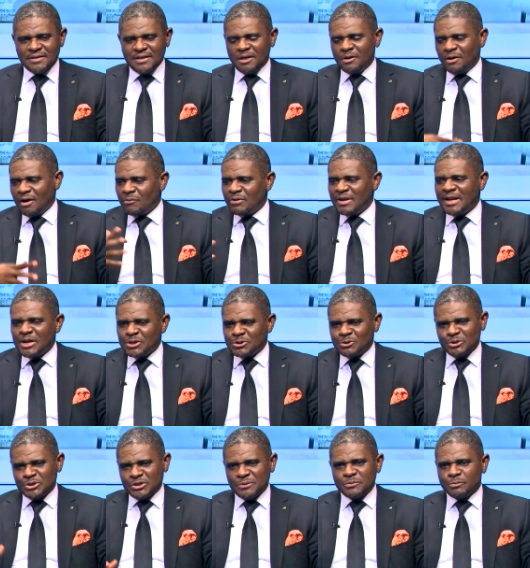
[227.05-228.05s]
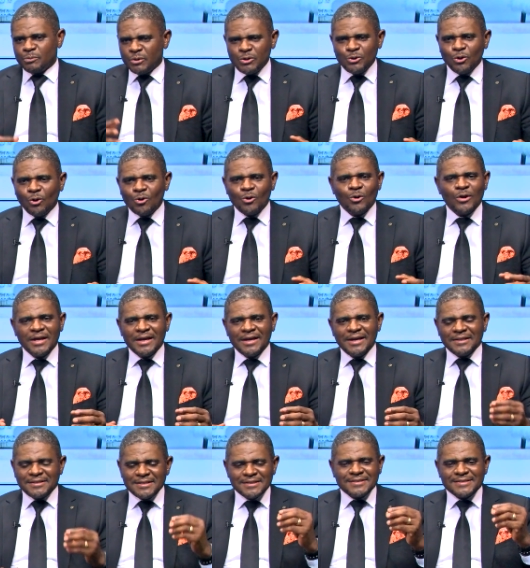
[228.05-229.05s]
in our relationships, we know
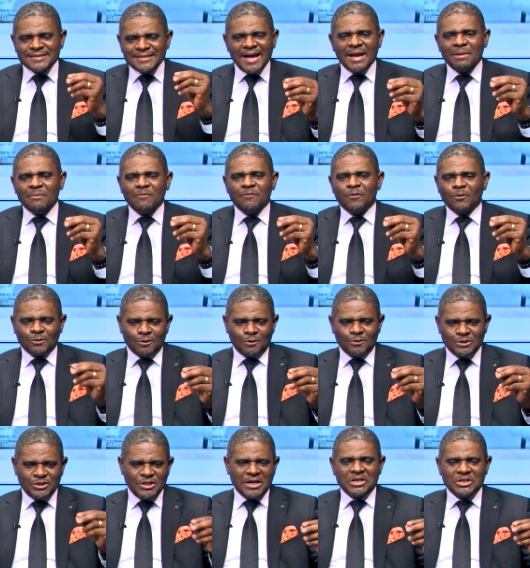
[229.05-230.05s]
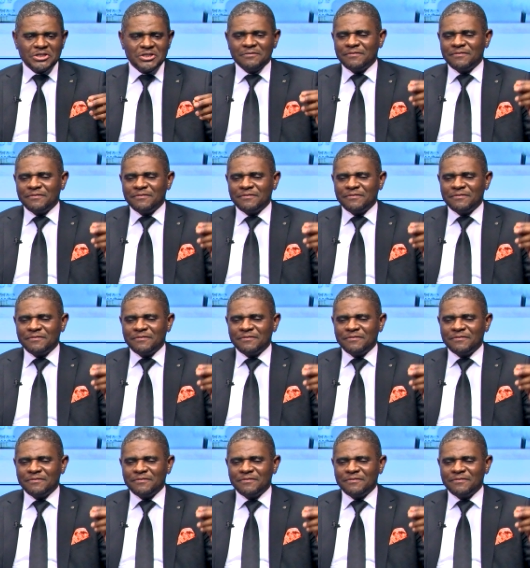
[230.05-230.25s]
it is time for change.